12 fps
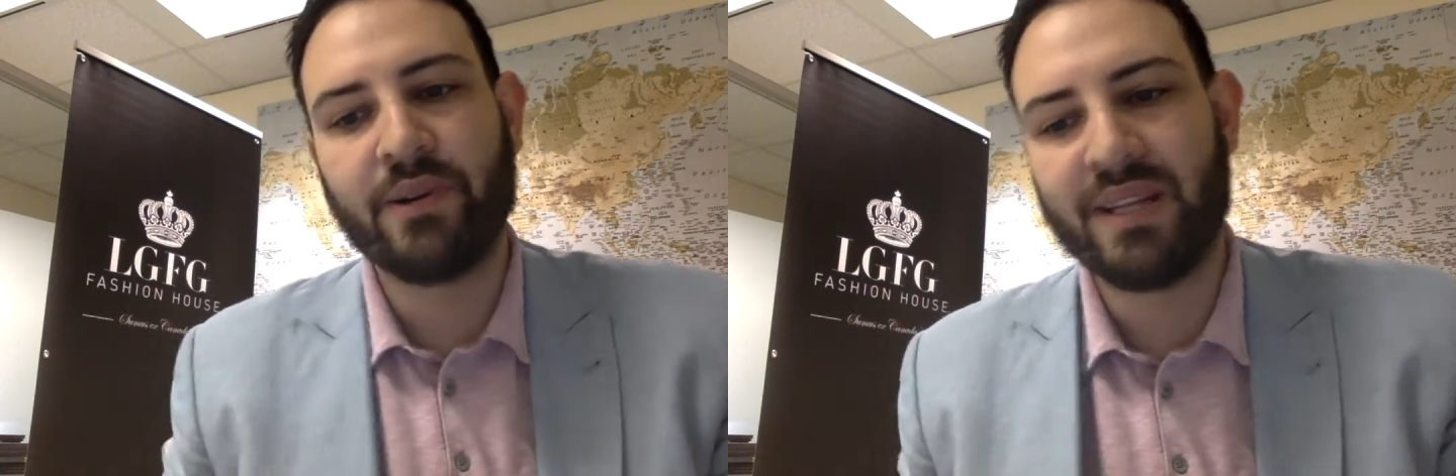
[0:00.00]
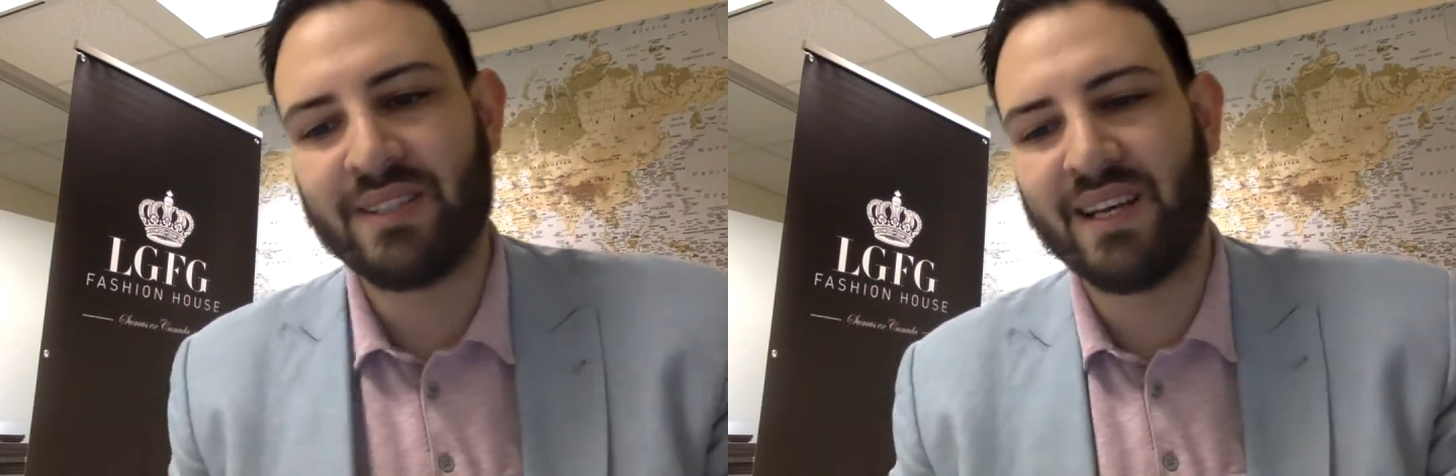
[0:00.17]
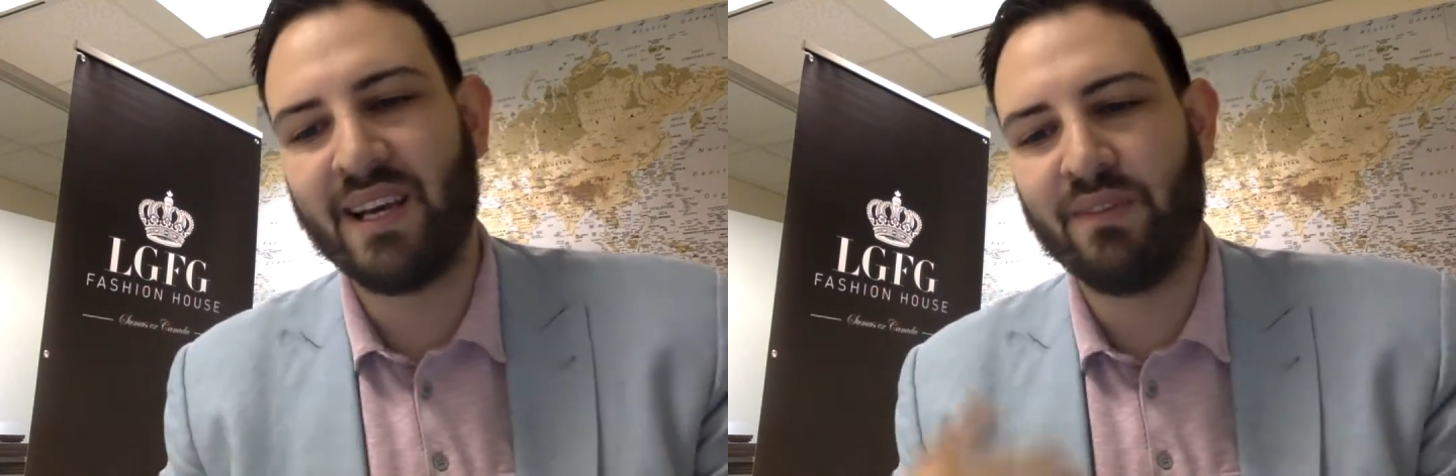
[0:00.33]

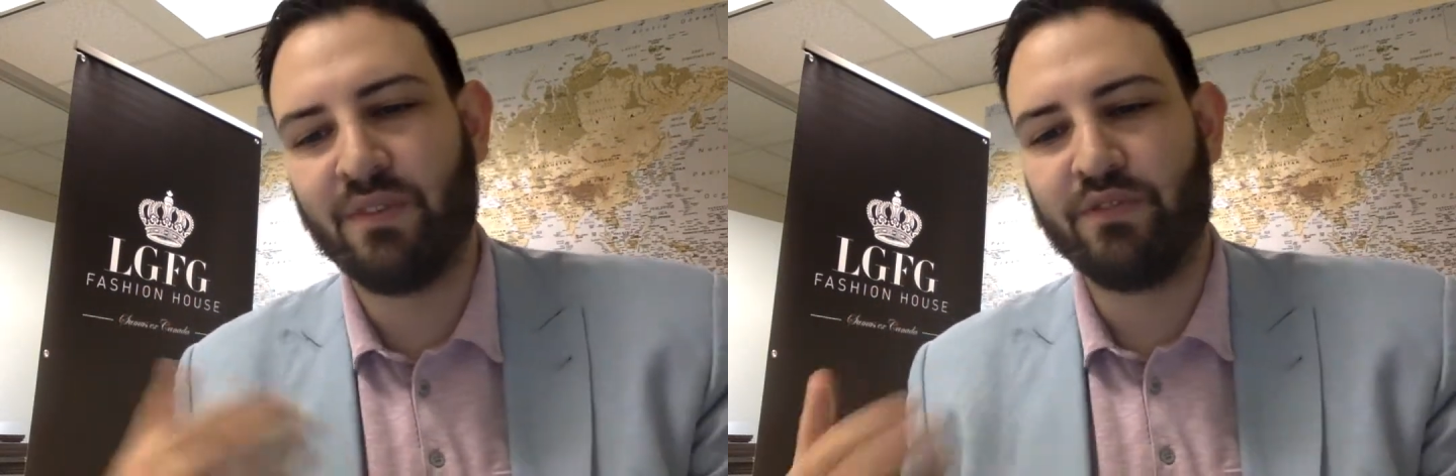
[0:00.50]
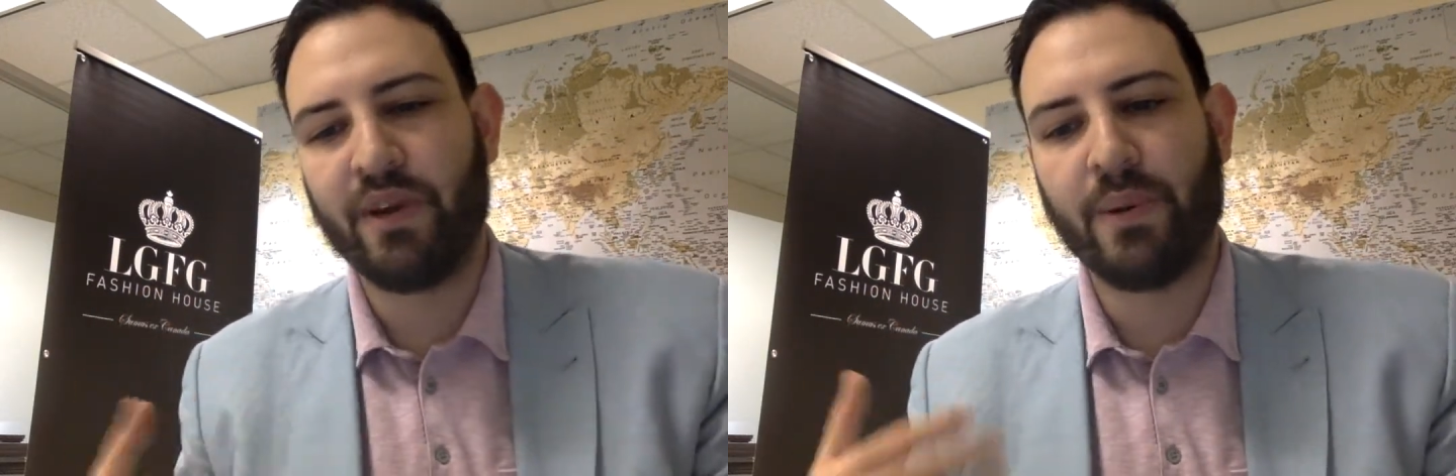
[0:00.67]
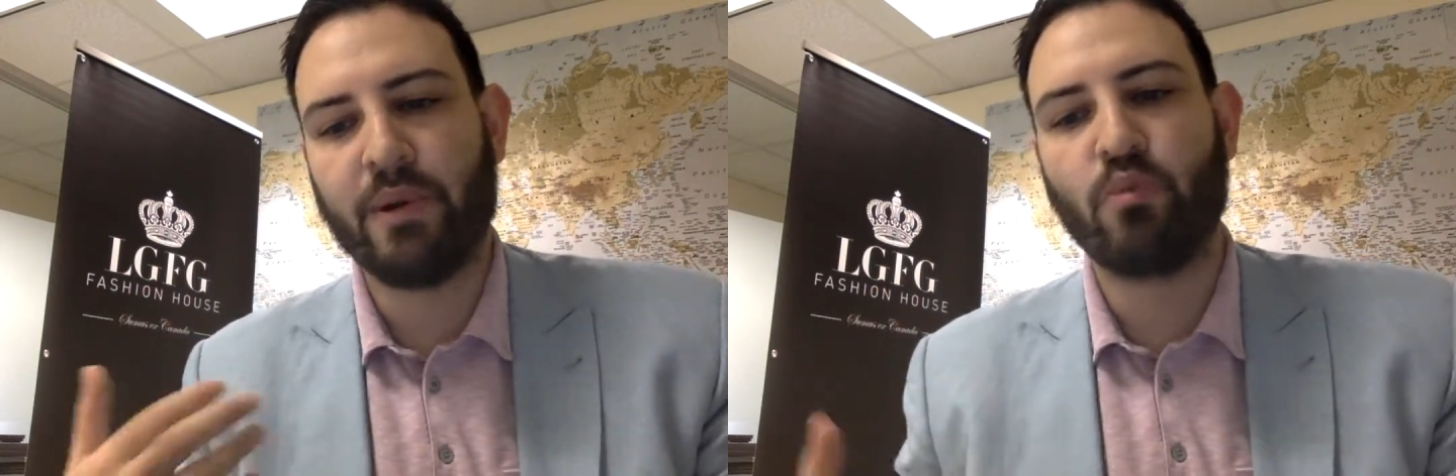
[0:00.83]
That's kind of a
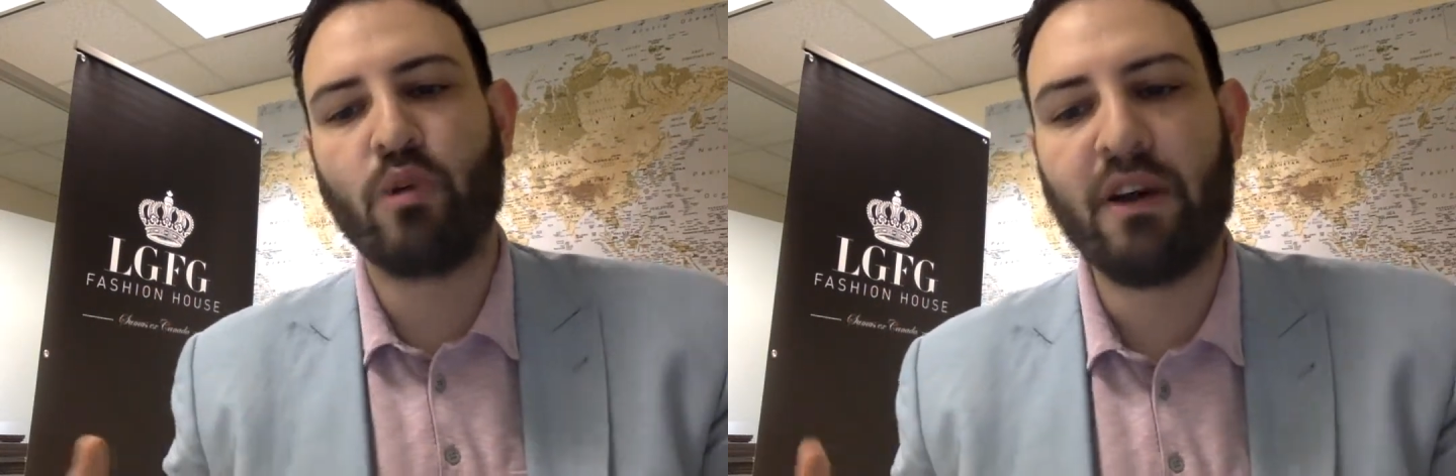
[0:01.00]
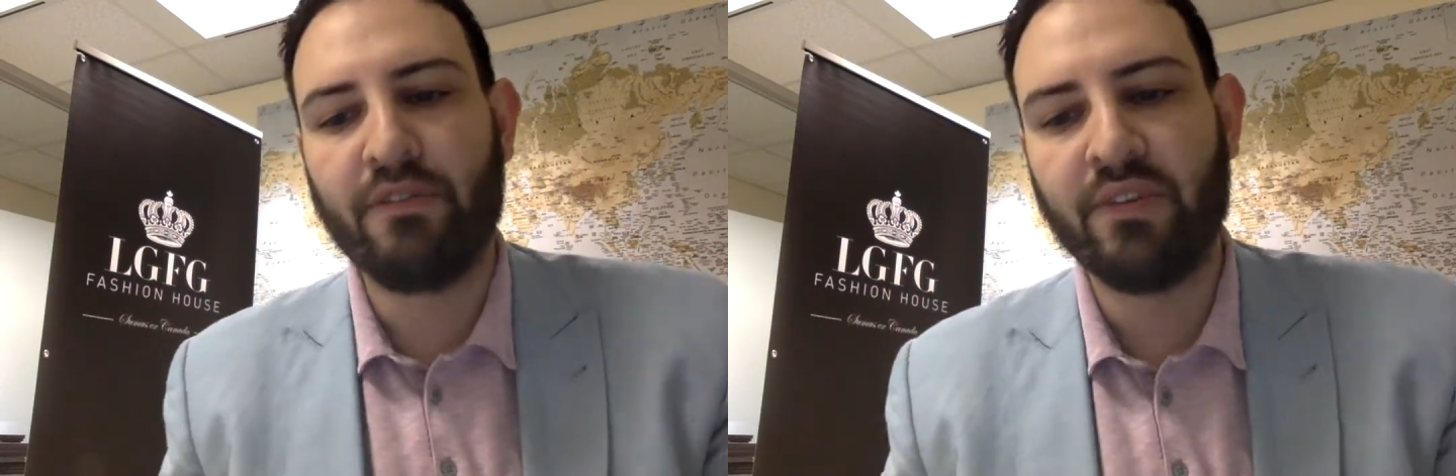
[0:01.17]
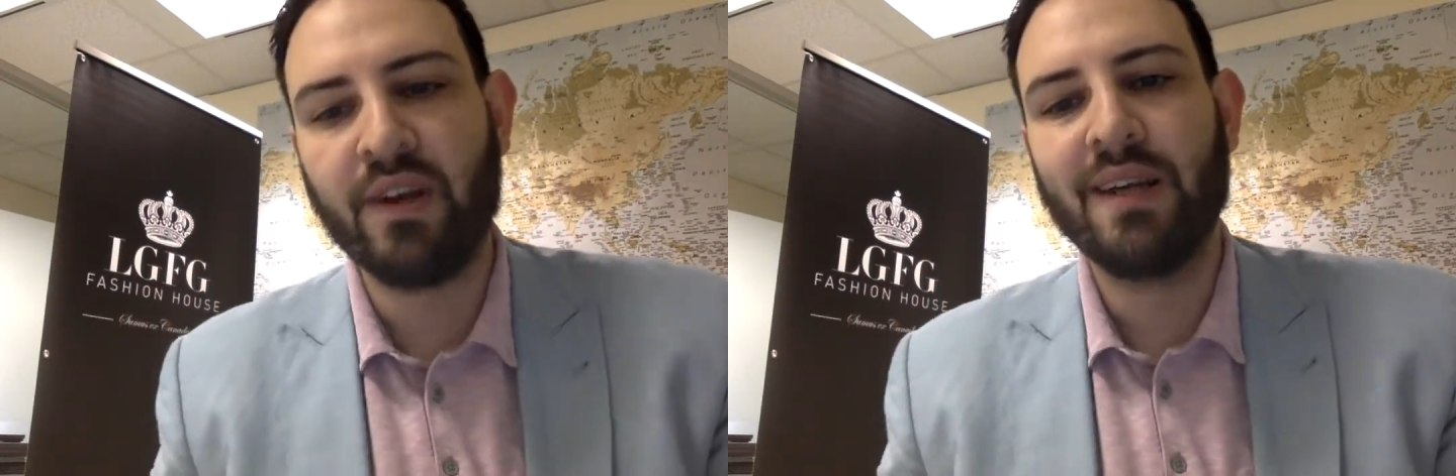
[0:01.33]
very
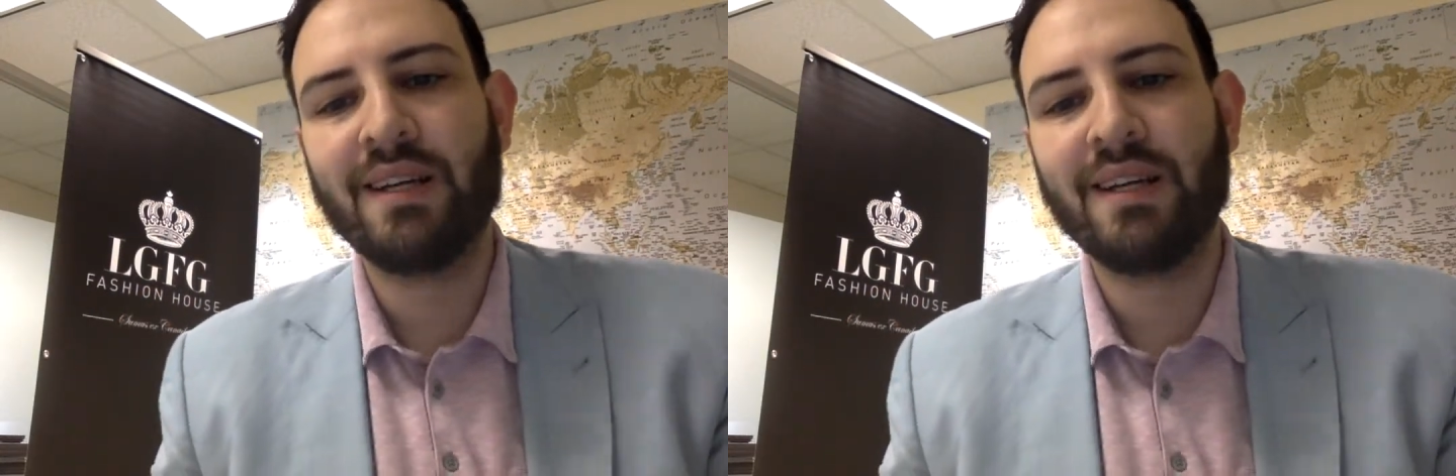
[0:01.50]
rough